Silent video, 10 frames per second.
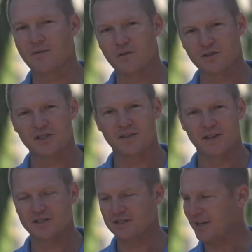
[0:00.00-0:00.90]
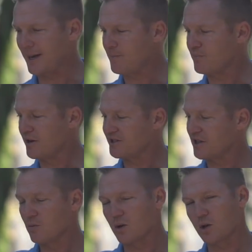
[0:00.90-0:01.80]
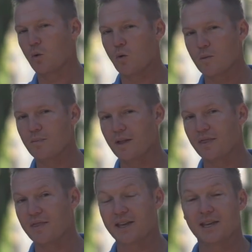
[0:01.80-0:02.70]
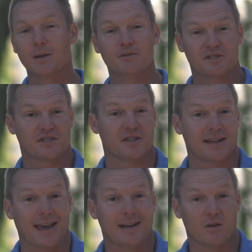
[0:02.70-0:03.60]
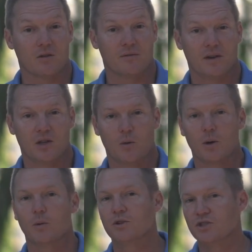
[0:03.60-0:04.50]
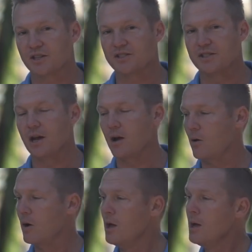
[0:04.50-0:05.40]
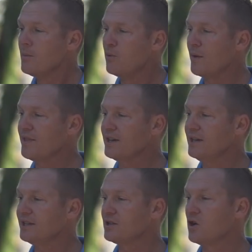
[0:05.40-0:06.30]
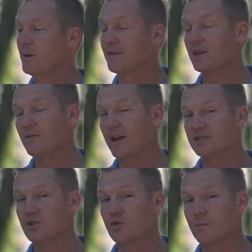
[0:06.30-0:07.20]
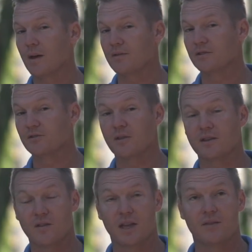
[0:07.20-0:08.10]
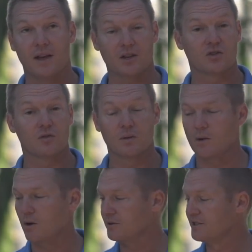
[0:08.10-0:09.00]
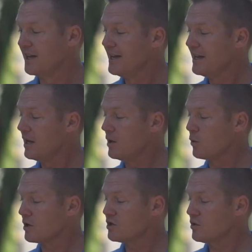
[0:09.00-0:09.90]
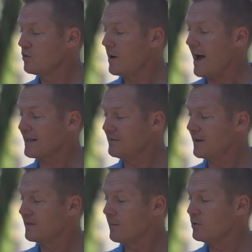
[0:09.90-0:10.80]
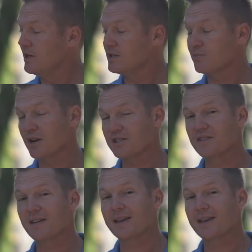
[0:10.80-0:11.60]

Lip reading: first did this is I kept pressing the record button thinking it was just like any other video and it would just know. But one thing you need to know about the advanced shooting methods or the advanced shooting modes, in order to activate them, you need to press the